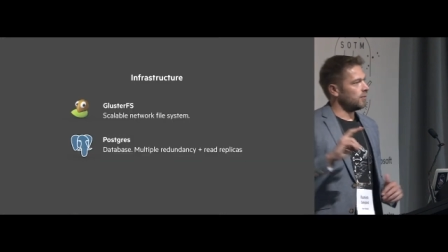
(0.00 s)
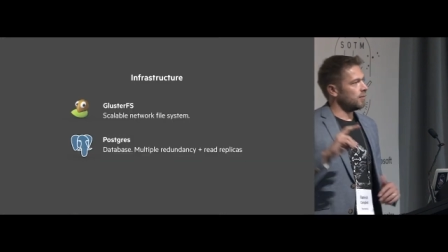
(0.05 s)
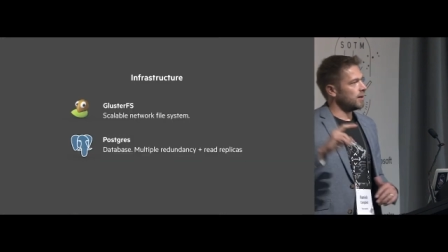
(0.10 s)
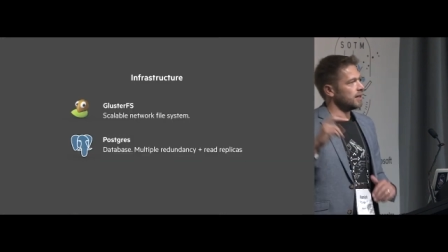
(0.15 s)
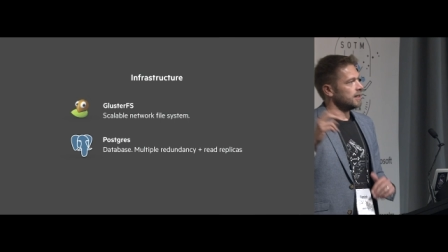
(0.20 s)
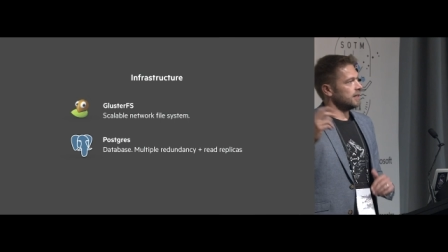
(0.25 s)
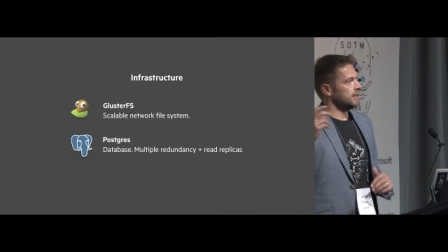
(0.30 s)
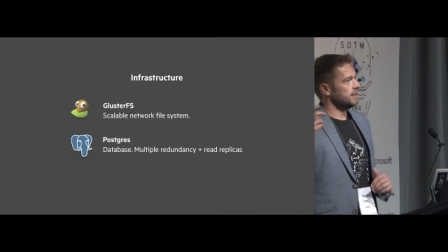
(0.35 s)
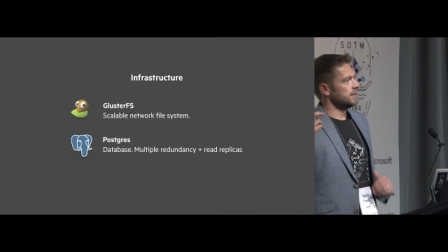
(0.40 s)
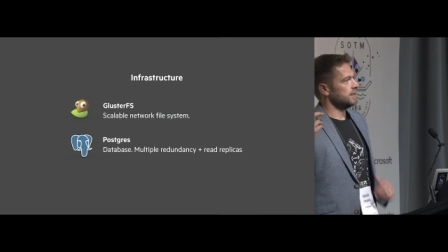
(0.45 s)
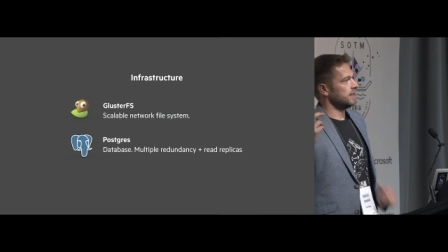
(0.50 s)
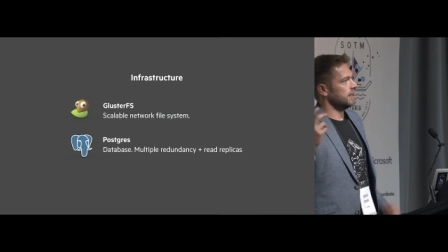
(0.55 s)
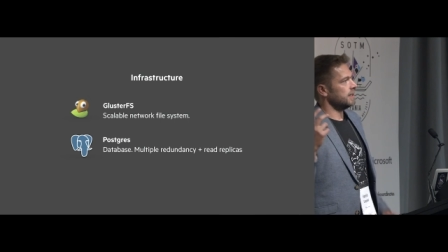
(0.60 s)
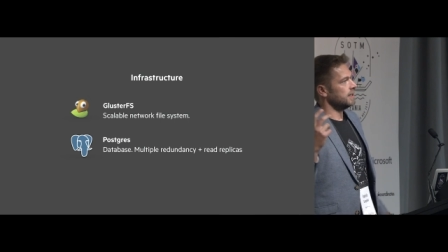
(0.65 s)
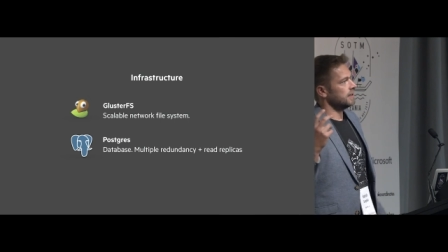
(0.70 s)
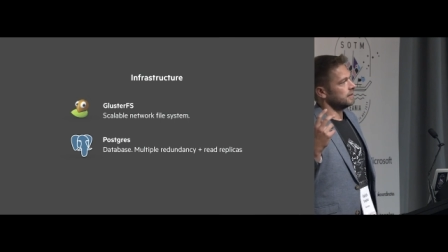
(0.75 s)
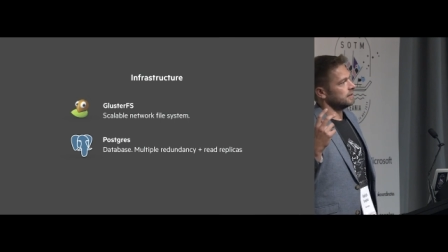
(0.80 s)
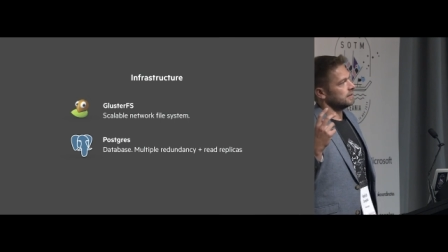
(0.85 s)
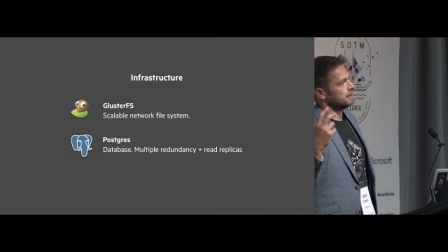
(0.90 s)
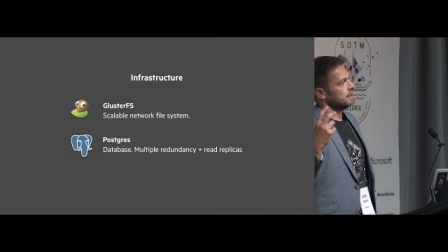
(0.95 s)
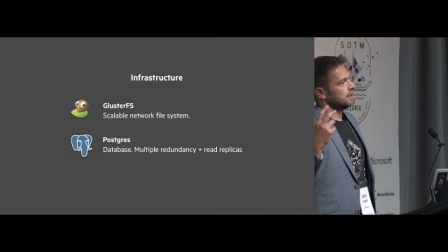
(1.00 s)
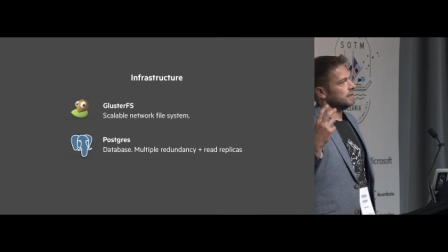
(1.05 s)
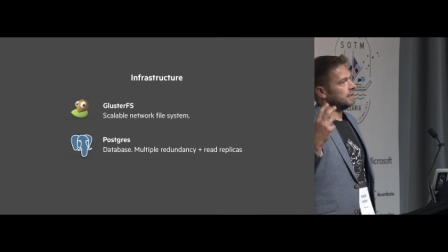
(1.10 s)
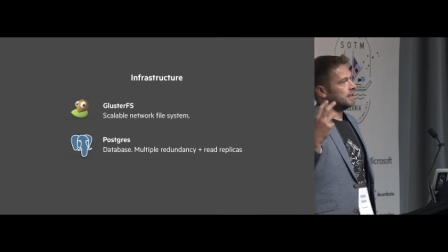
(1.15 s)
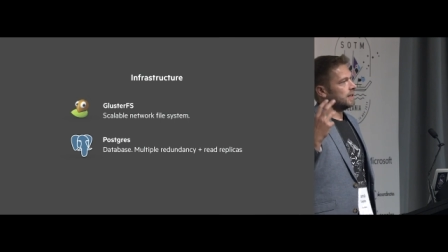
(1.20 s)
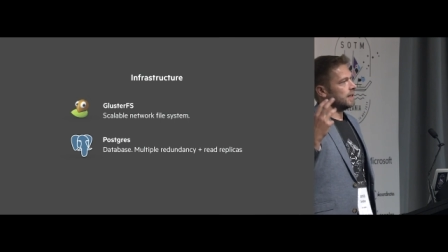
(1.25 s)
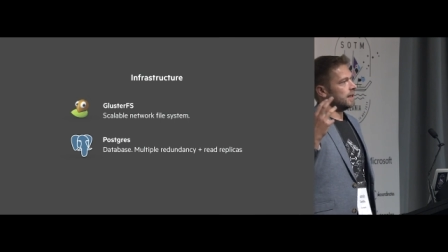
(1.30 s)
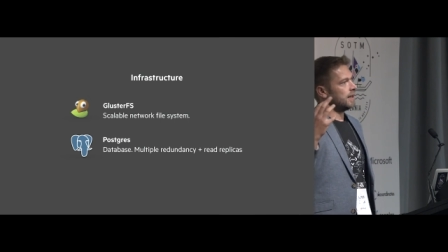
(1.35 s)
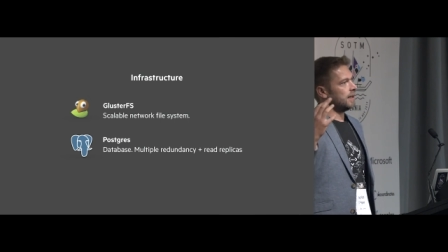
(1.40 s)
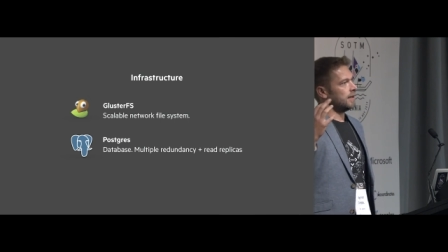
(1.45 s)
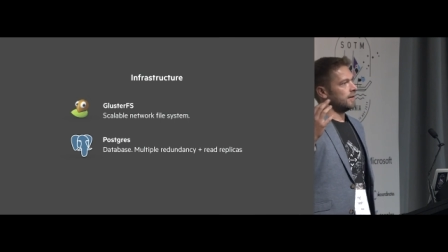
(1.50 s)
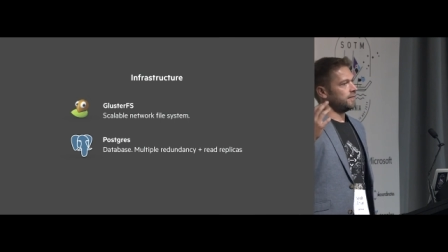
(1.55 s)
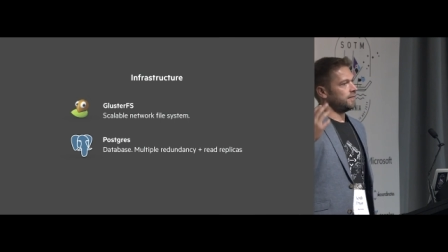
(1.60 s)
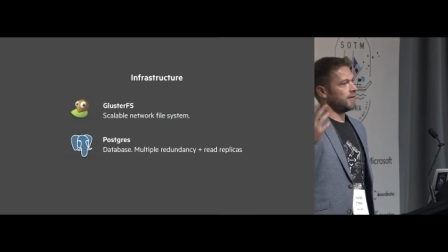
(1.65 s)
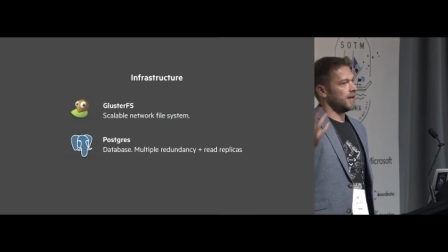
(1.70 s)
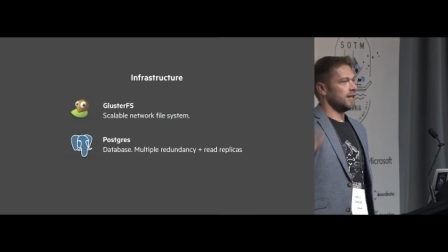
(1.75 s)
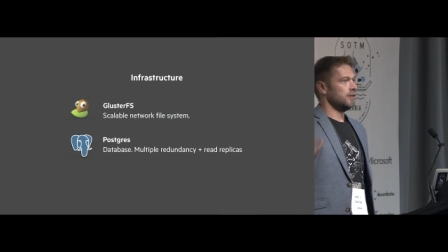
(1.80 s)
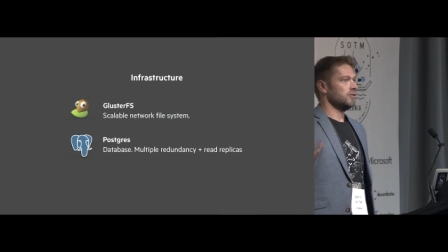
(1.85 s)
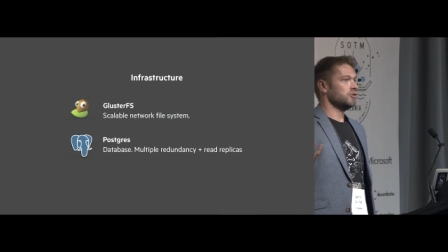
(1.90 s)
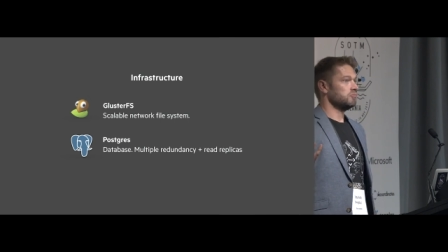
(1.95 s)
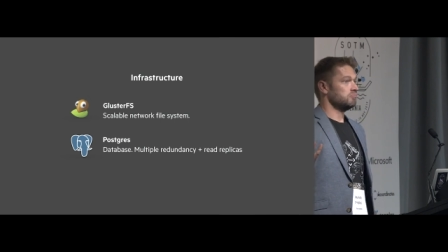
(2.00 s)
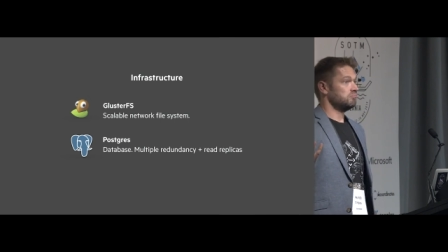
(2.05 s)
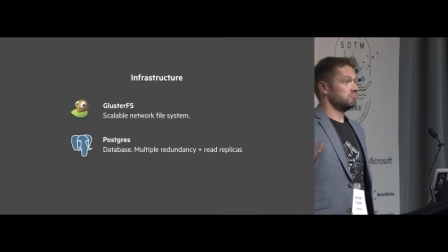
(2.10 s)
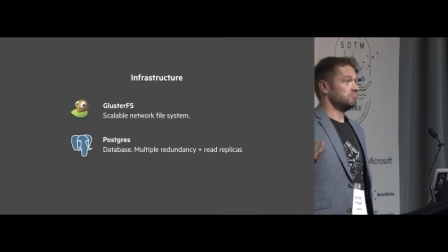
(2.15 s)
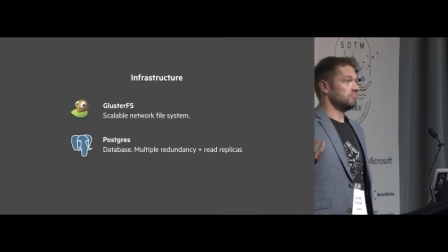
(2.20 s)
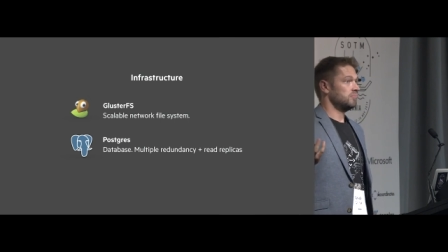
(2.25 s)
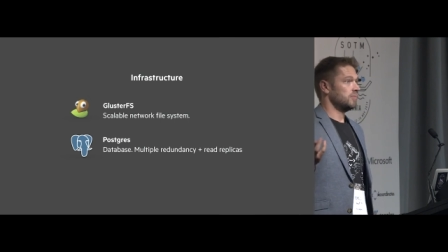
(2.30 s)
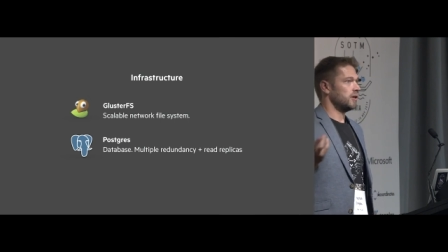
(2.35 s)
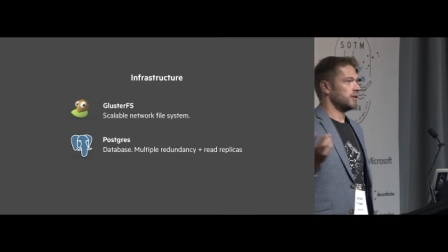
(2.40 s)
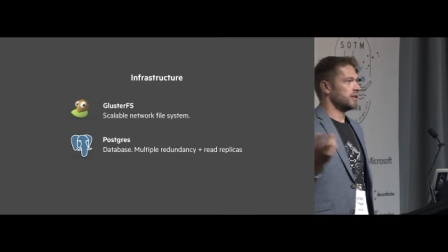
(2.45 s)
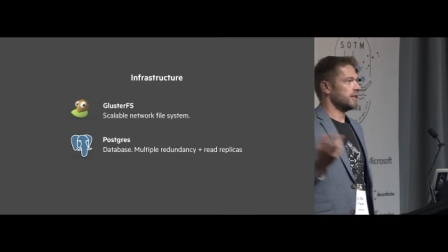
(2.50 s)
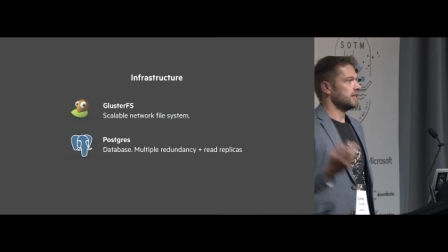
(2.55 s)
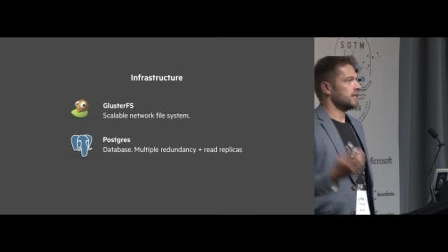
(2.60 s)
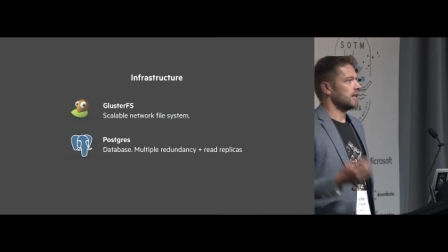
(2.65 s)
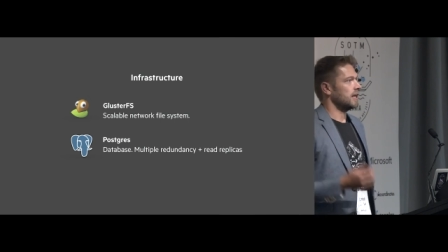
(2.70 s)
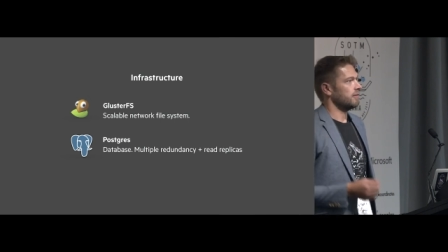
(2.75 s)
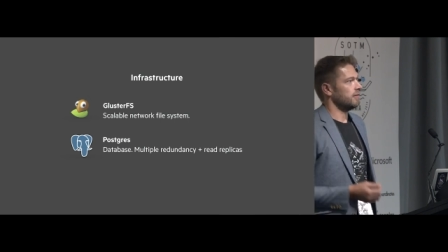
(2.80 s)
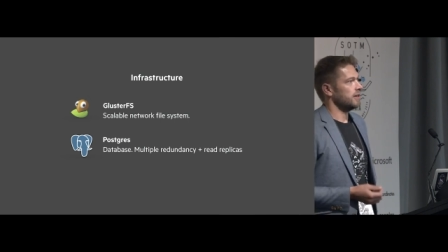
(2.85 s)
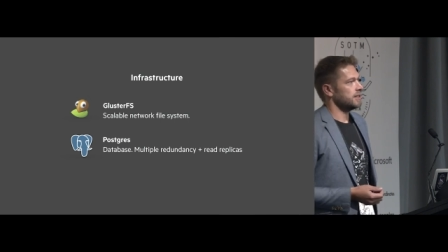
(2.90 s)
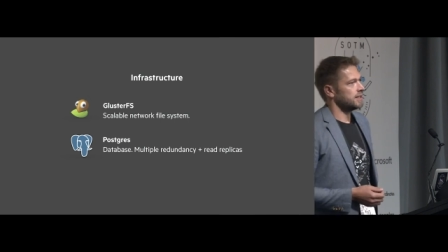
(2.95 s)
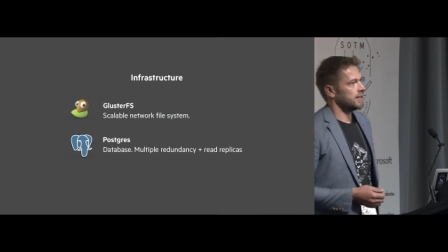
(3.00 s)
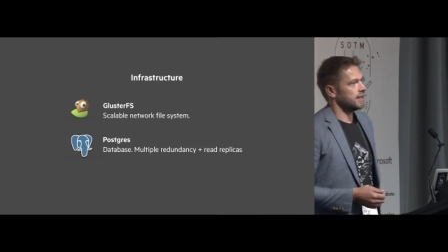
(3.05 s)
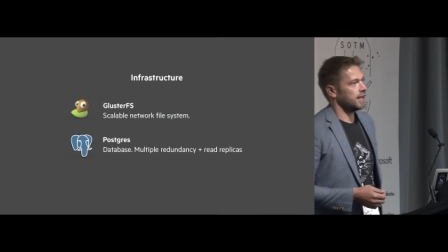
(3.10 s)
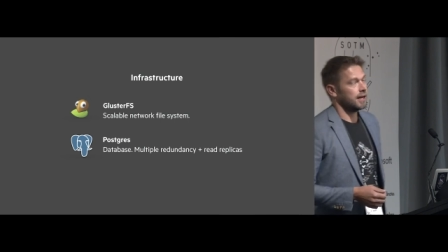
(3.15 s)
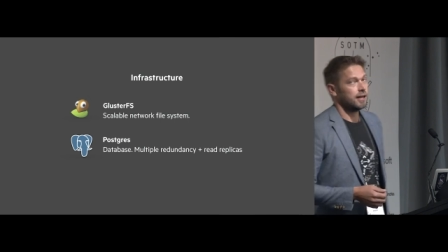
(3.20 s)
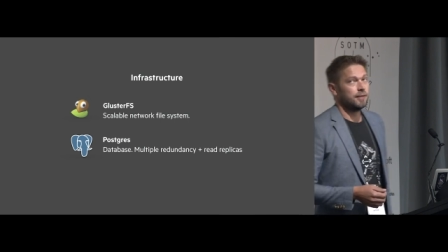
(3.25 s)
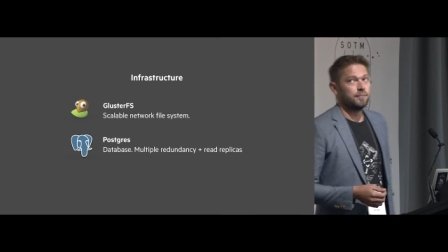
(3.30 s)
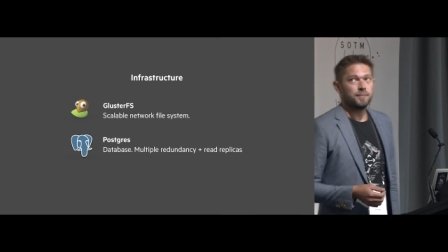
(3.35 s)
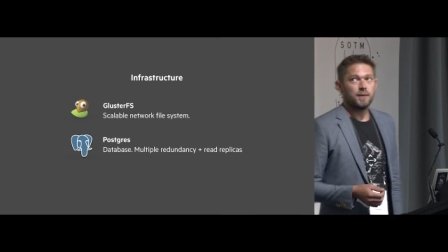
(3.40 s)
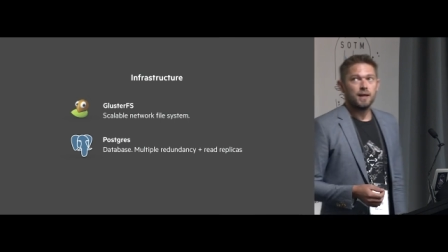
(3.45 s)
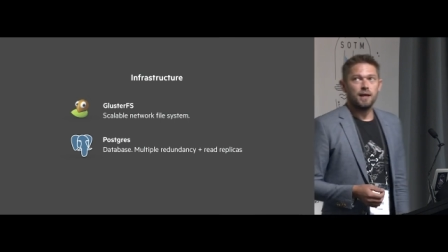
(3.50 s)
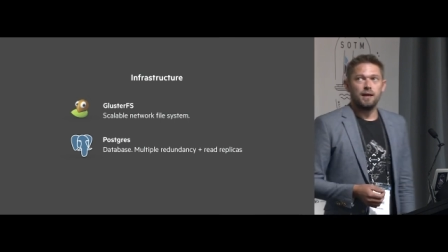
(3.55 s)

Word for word: One is in uh, files on disk, like raster data,